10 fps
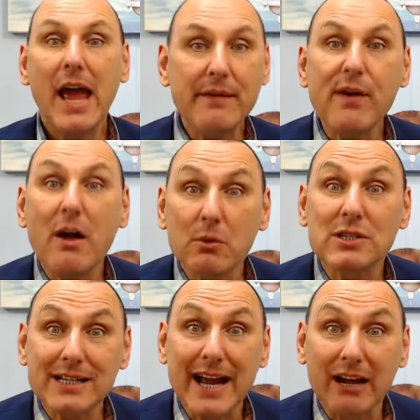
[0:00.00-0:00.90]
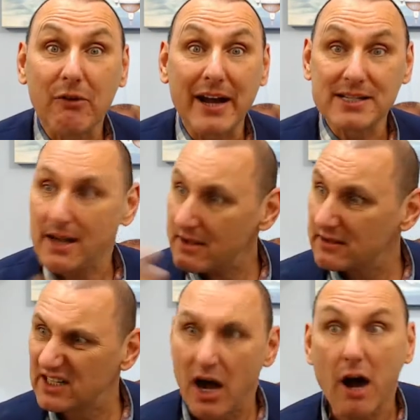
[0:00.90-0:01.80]
If I was a decorator,
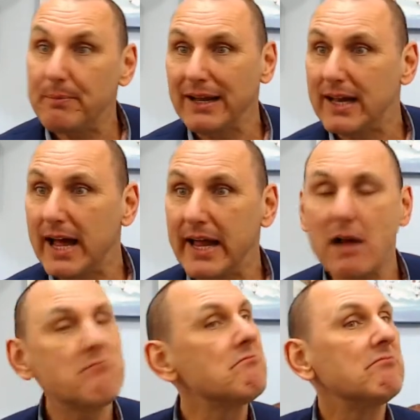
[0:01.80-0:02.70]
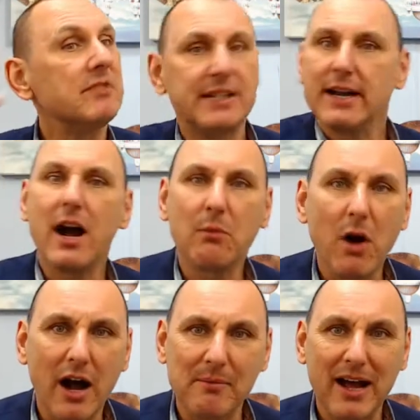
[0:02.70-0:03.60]
carpet layer,
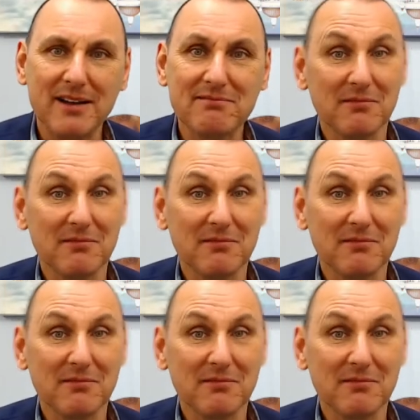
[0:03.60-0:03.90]
DIY man,